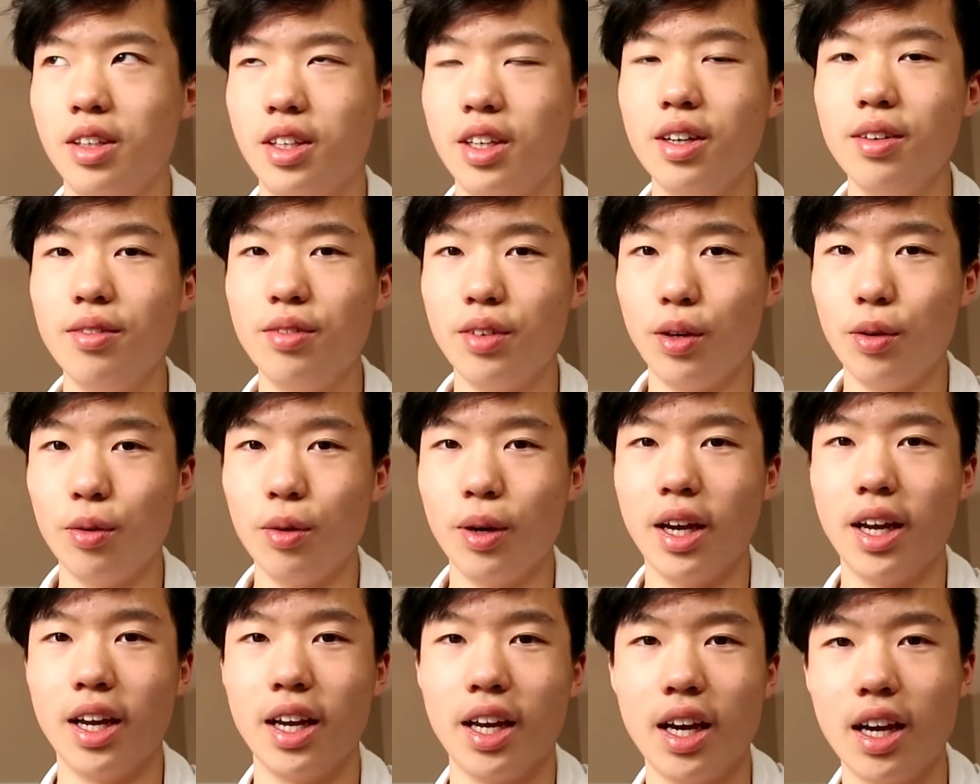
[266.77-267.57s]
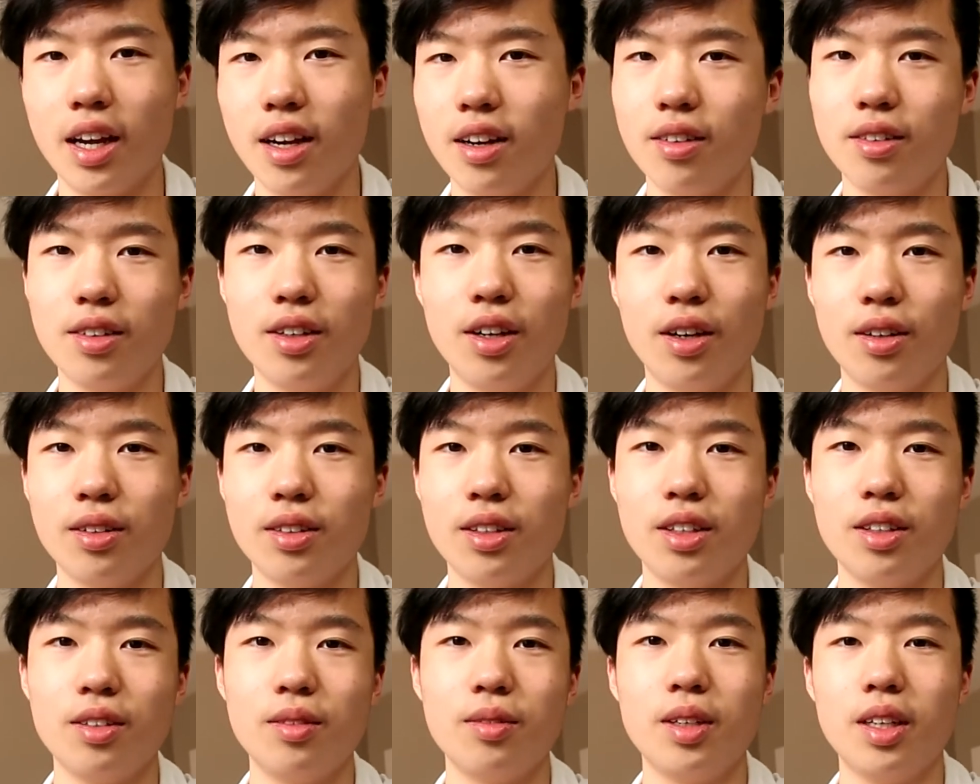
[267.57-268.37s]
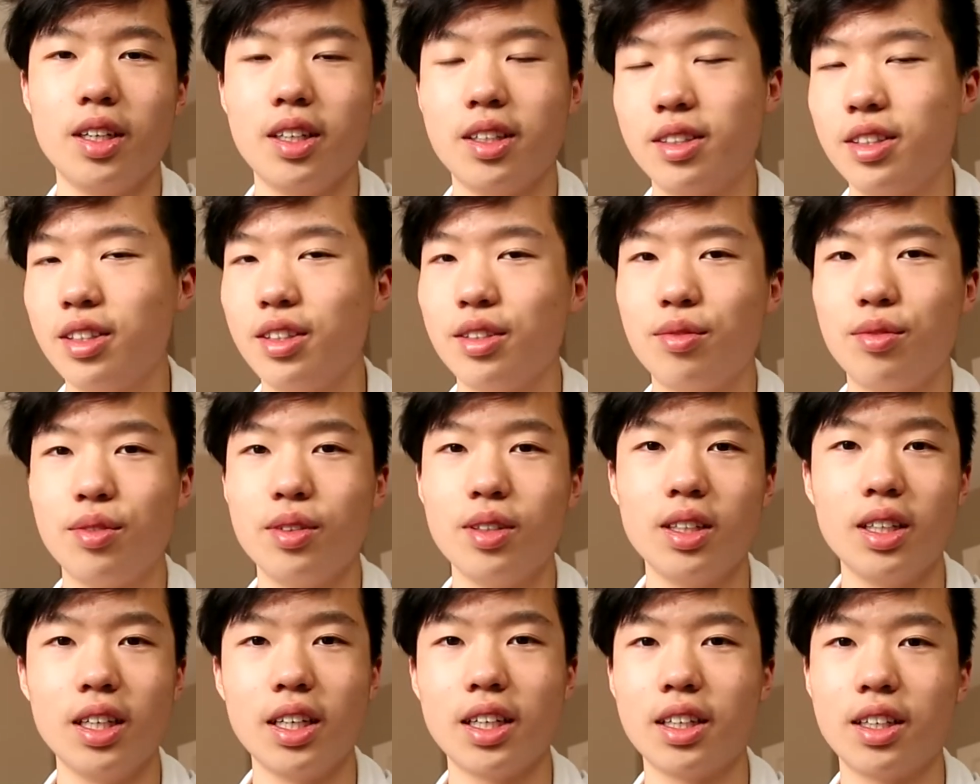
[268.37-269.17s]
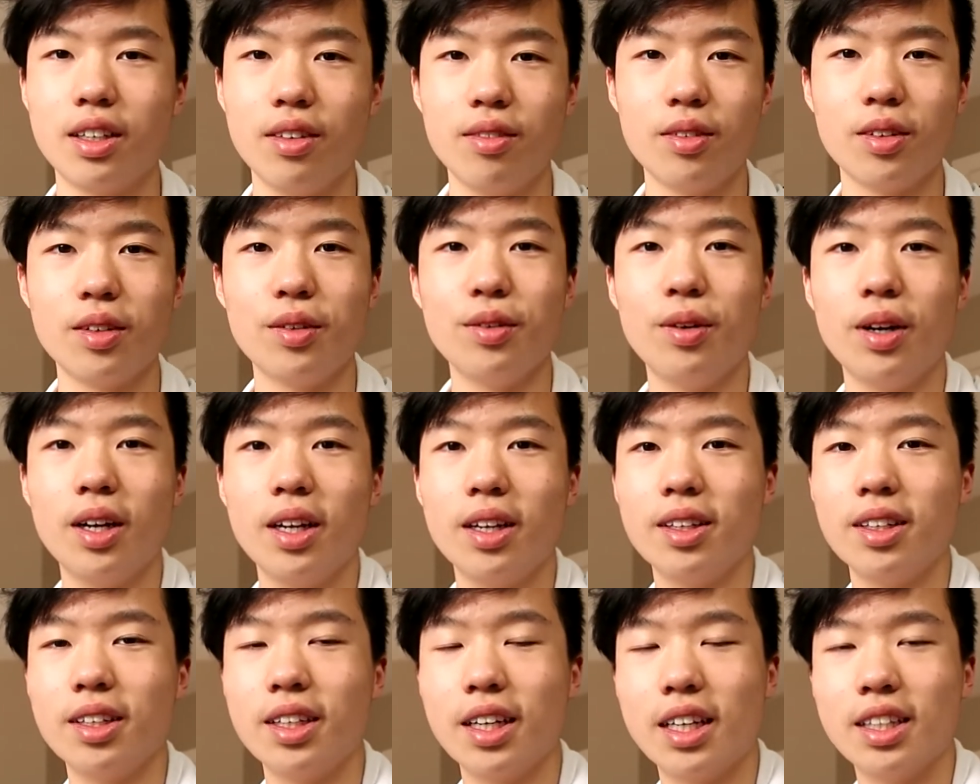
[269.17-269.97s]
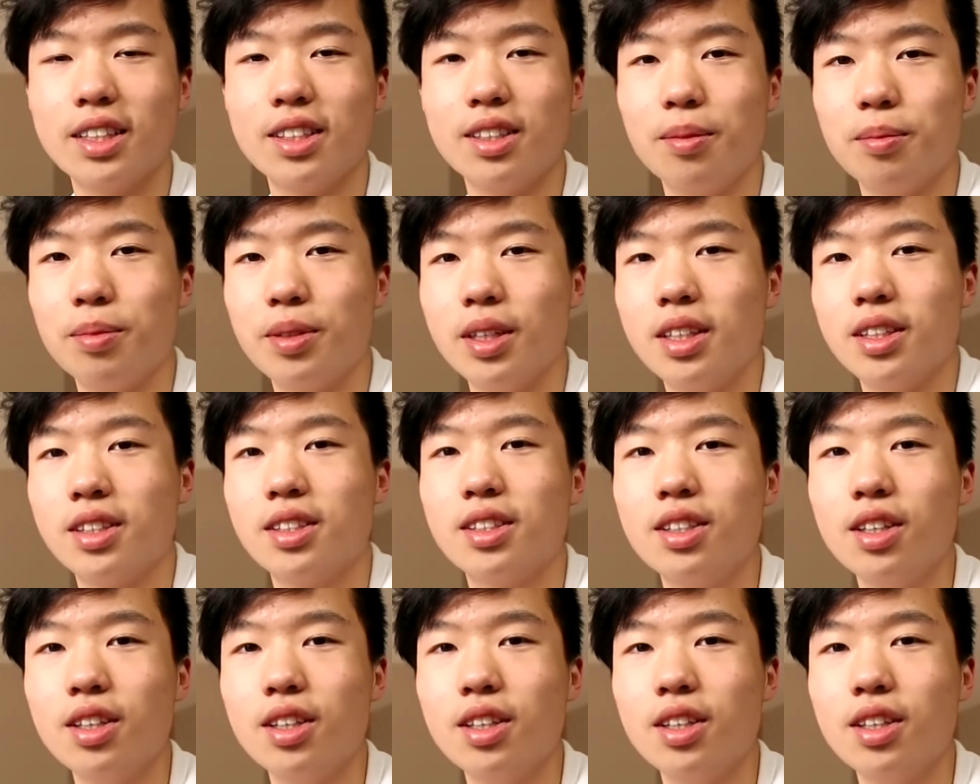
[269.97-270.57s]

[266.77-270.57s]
giveaway. I don't know, dude, I just feel like giving one of you guys something.